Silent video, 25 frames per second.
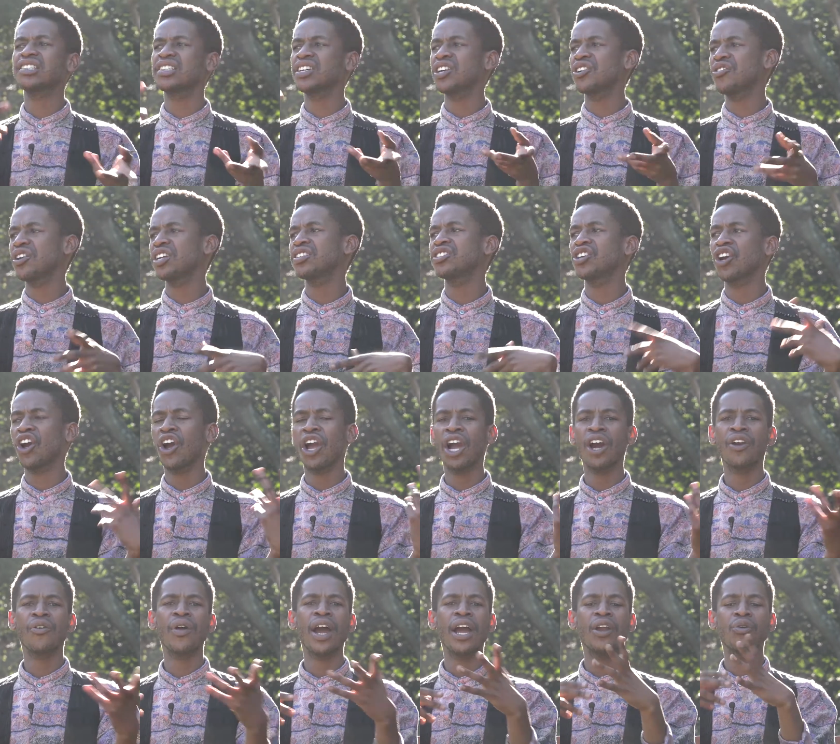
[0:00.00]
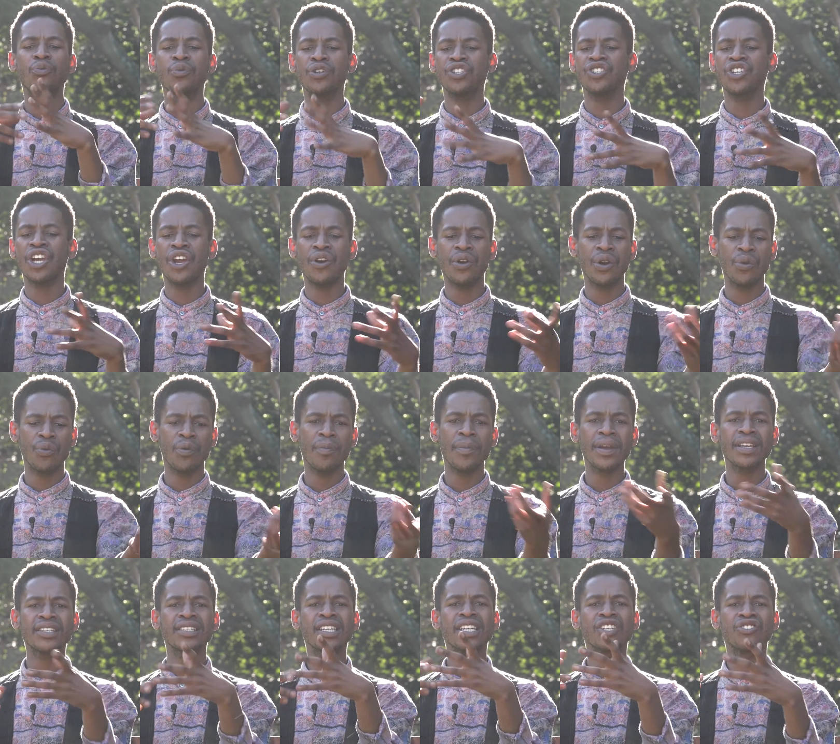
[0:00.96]
Cigarettes are going around, we're sharing, we're
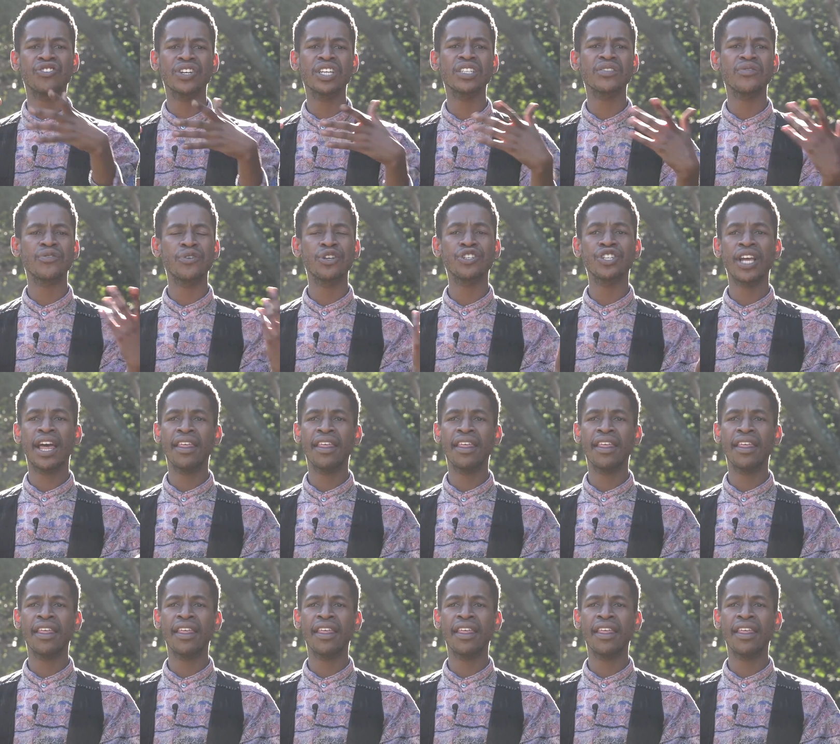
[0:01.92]
mixing drinks for each